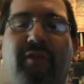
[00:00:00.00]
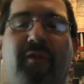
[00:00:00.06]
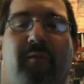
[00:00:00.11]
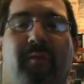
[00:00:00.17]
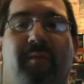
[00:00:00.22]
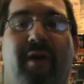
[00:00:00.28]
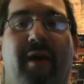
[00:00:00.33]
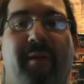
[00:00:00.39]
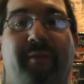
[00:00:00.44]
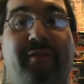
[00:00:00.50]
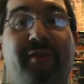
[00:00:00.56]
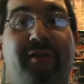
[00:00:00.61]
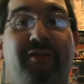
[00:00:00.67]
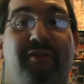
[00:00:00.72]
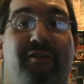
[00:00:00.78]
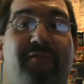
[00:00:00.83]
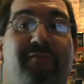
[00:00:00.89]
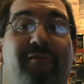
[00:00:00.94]
human
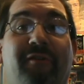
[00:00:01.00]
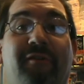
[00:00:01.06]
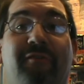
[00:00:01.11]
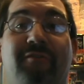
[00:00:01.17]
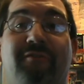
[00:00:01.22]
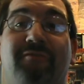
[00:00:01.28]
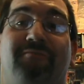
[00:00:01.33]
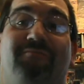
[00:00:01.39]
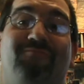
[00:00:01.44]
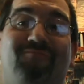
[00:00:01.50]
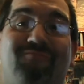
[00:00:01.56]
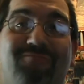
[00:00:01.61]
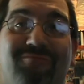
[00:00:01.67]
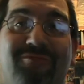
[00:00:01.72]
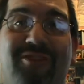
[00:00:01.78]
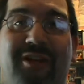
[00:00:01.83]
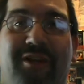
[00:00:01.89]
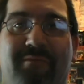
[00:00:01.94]
population of Earth
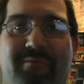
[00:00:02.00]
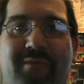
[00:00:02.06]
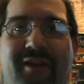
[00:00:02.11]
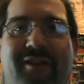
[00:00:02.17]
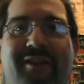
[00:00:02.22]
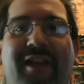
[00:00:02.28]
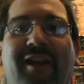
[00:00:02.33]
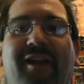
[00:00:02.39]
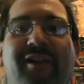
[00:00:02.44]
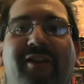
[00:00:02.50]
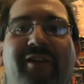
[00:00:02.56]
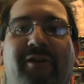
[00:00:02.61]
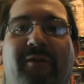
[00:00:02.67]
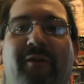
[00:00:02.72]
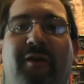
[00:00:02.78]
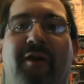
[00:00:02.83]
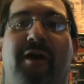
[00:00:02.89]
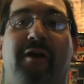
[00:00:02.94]
didn't make that
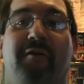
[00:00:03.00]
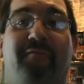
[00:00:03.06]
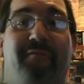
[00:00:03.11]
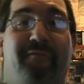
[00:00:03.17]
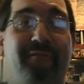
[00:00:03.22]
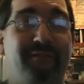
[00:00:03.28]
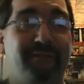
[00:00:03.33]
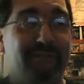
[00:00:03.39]
clear enough.